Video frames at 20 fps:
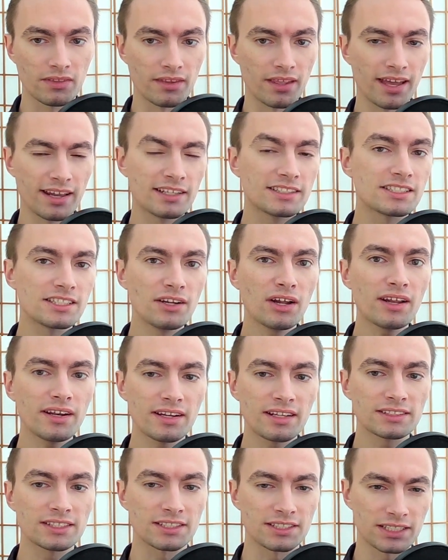And it's not
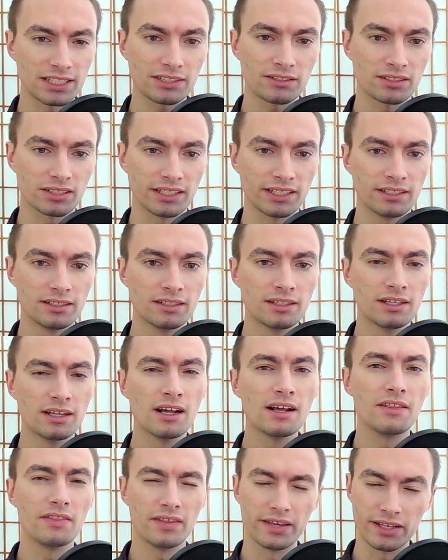necessarily
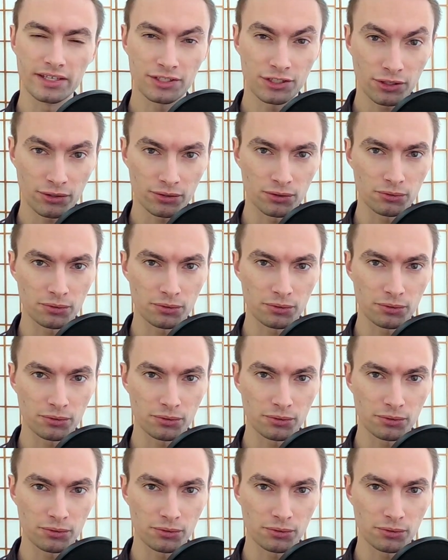the eternal